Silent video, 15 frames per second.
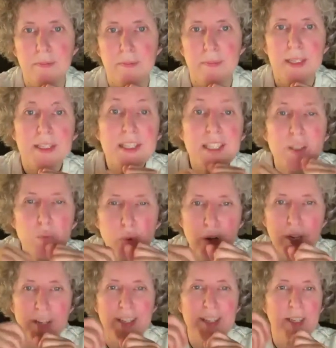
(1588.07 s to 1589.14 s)
this is
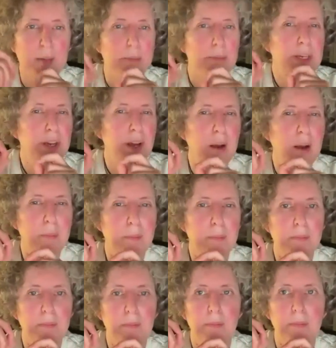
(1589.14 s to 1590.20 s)
where it can
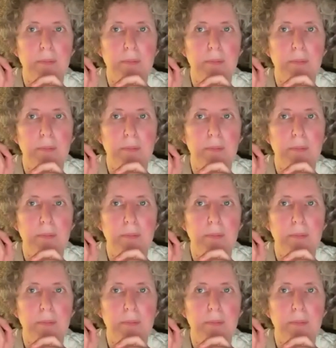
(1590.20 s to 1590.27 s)
become